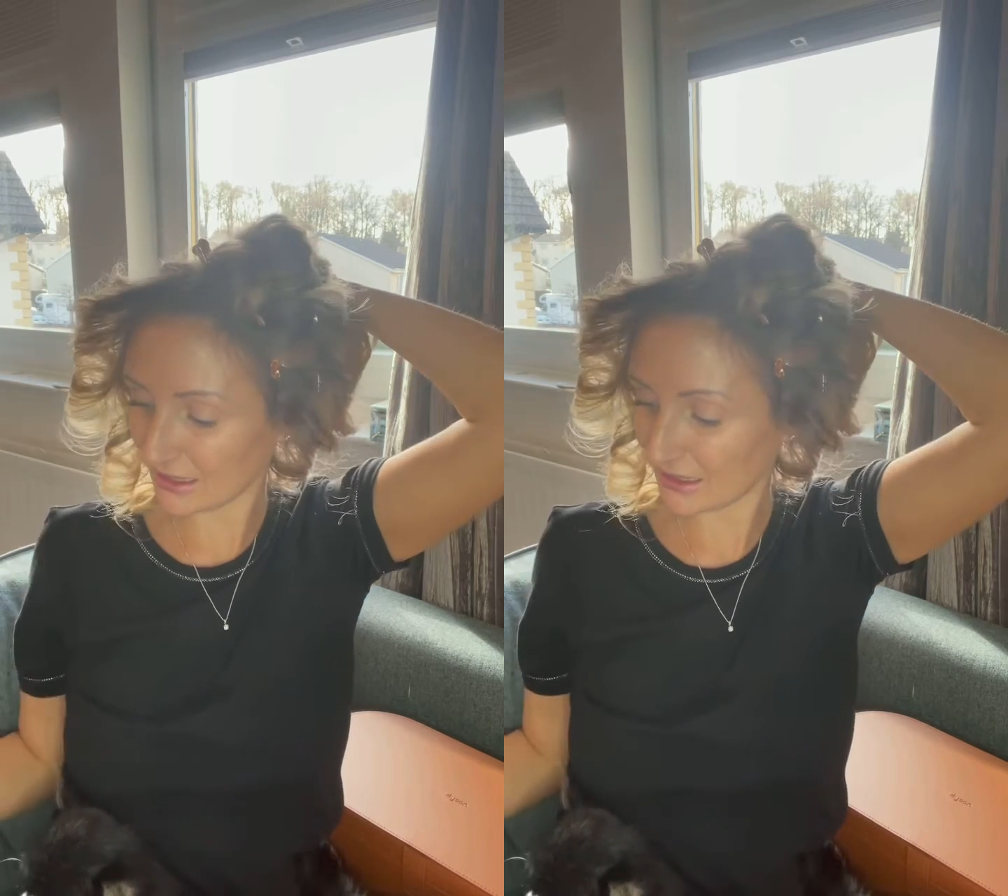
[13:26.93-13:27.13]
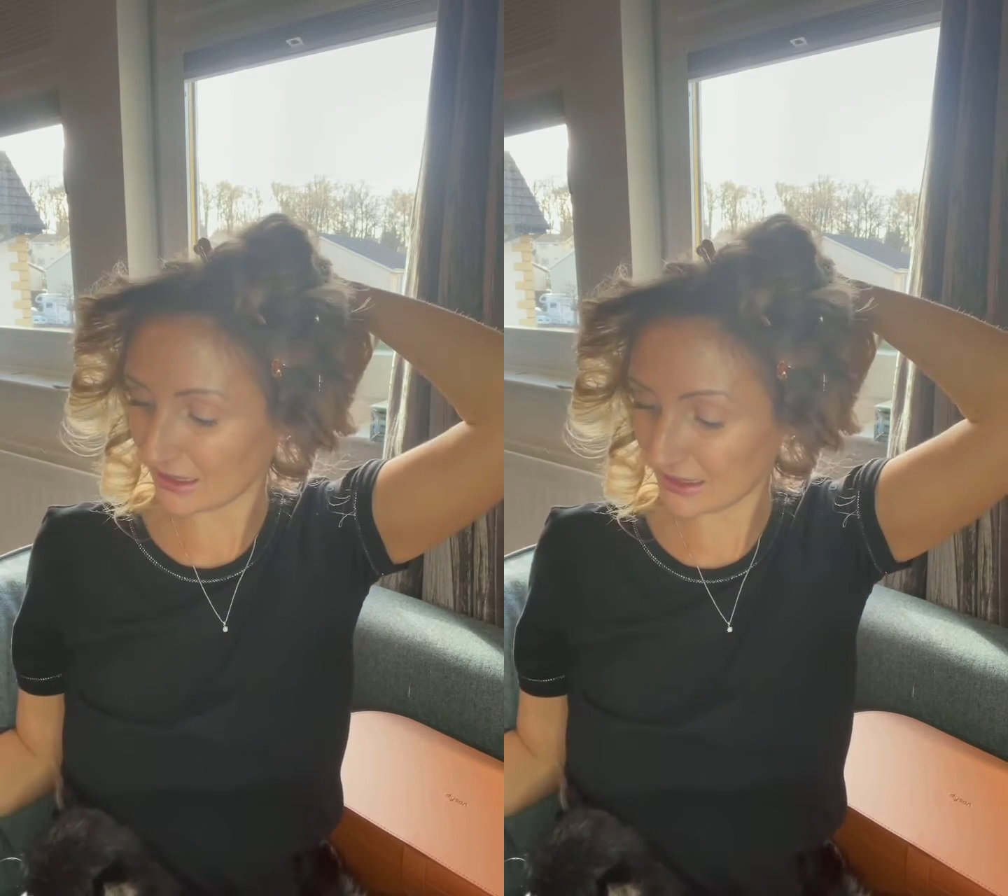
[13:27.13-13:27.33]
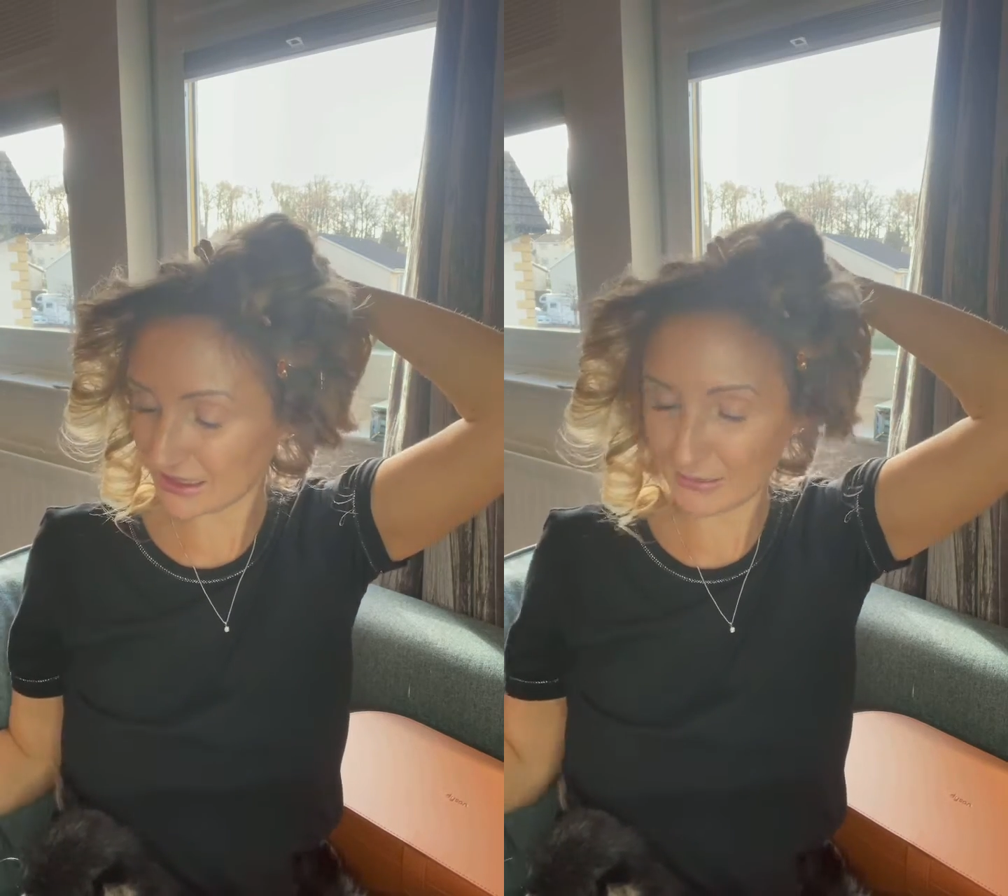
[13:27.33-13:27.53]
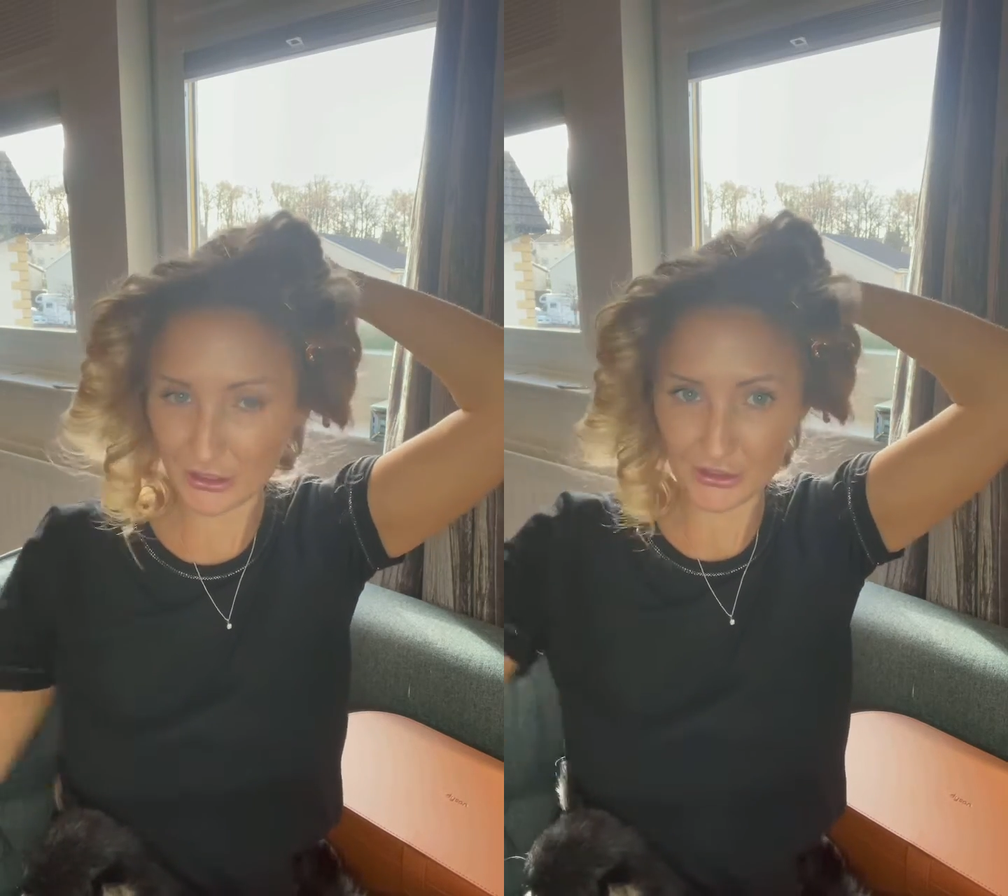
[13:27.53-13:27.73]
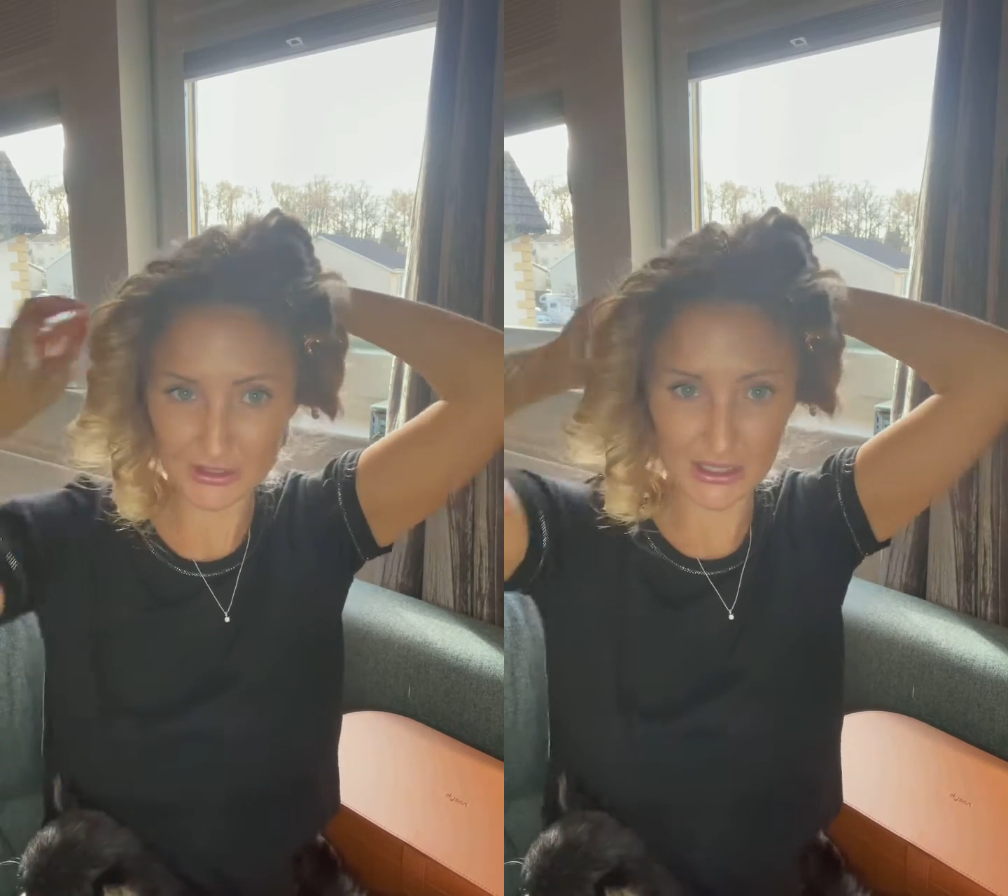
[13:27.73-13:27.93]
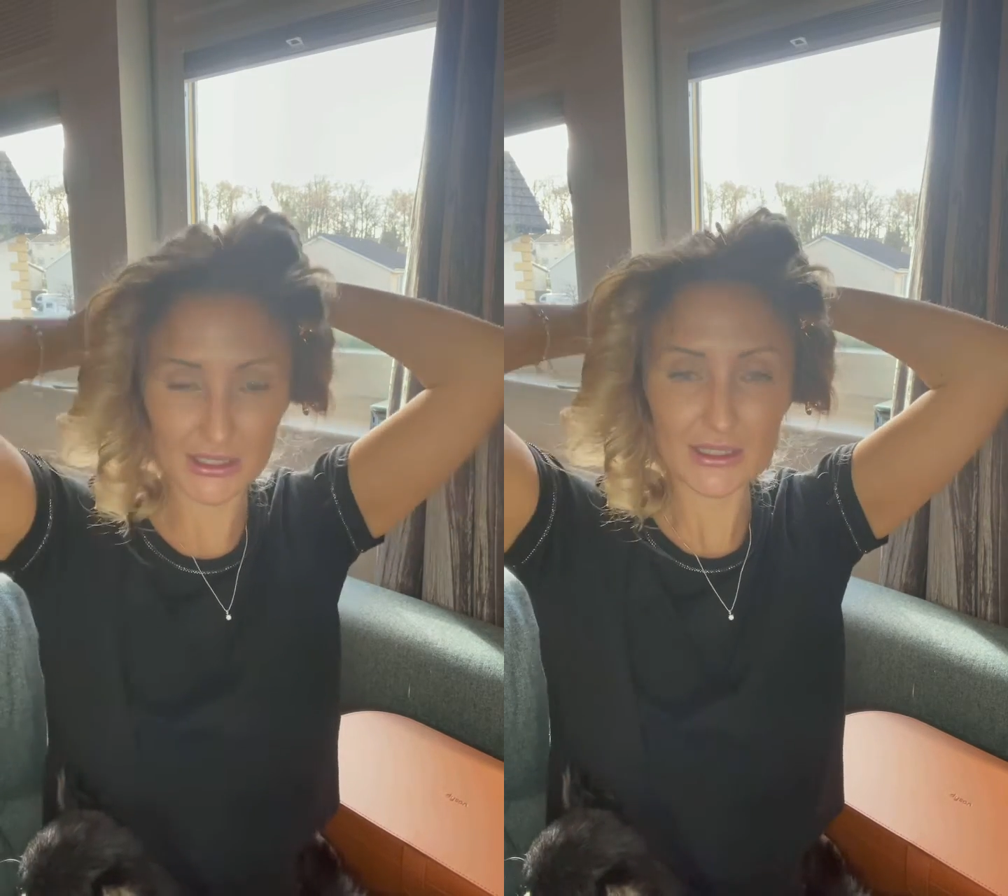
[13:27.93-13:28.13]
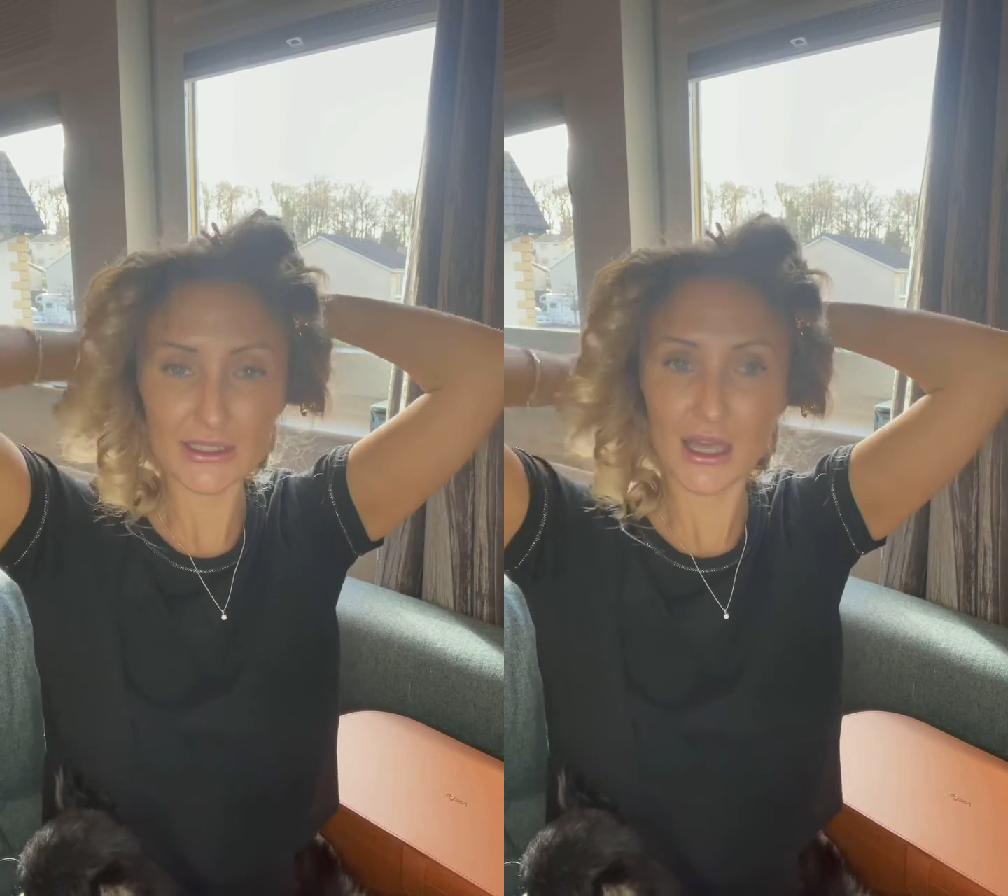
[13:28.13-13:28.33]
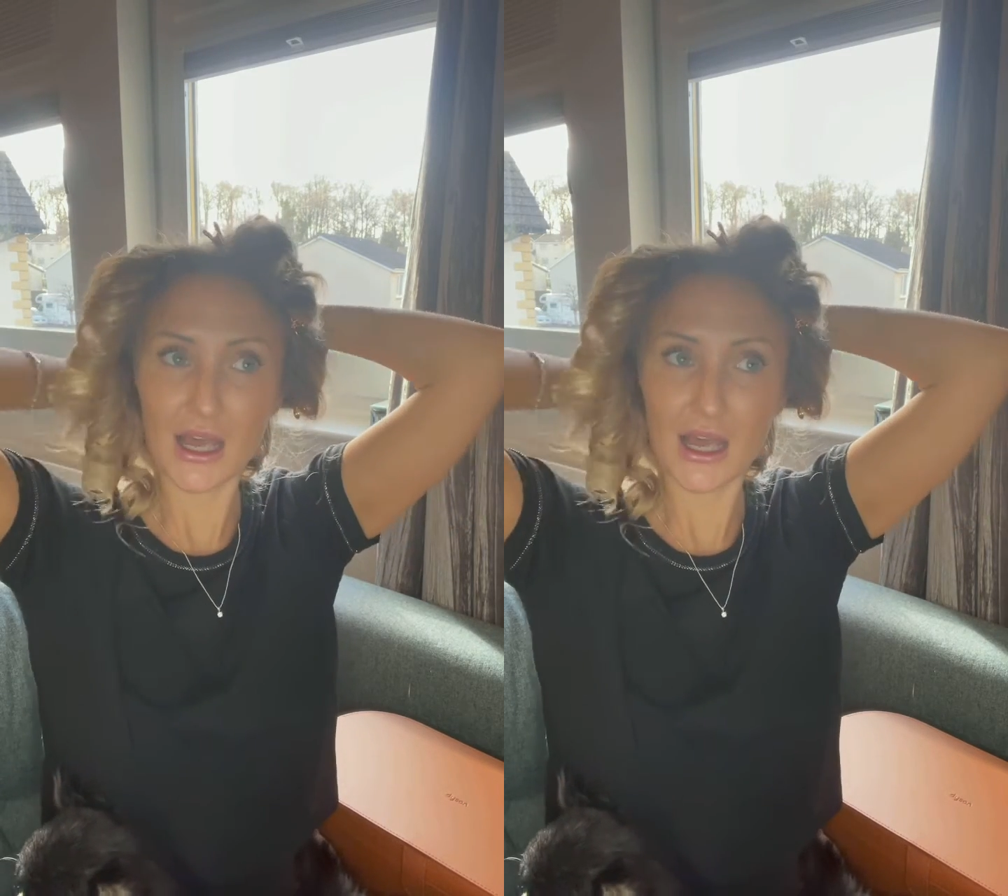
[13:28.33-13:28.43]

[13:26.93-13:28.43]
last time I used this,